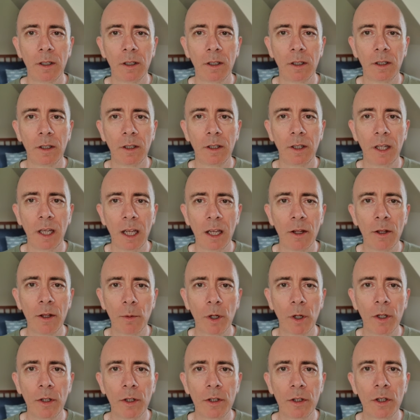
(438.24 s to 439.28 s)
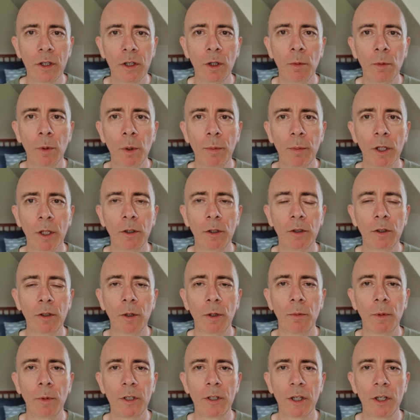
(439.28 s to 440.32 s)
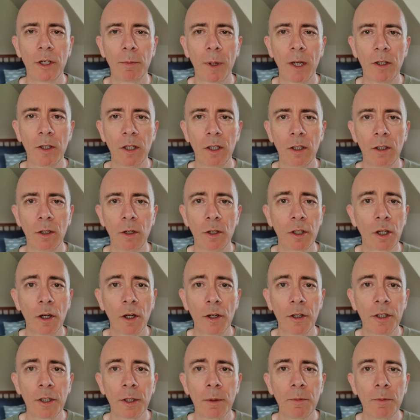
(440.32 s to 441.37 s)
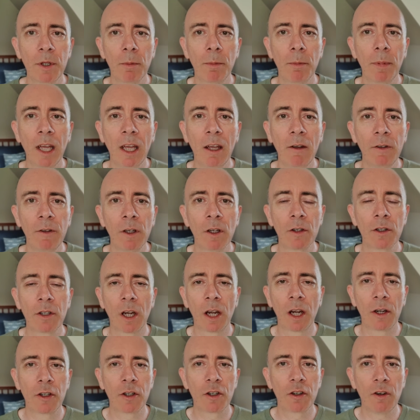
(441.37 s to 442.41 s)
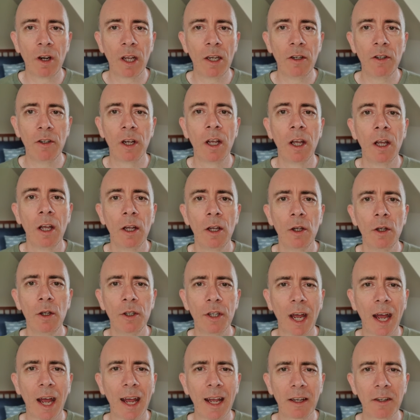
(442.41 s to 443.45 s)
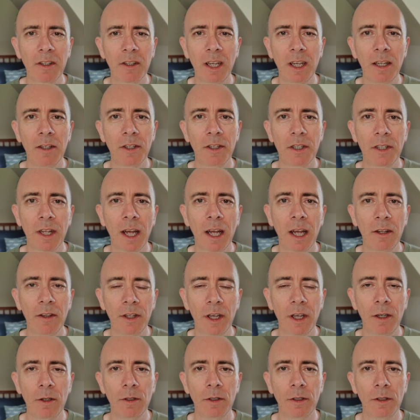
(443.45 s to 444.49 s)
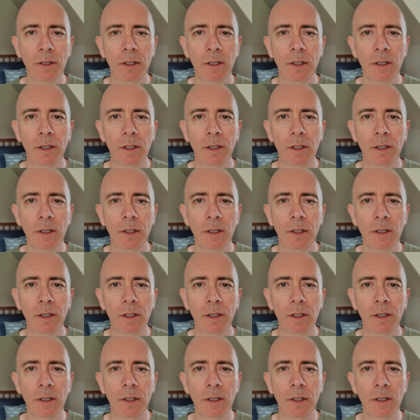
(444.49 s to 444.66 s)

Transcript: They are the ones who will be looked on with suspicion, whose customs and behaviours are strange, whose accents stand out.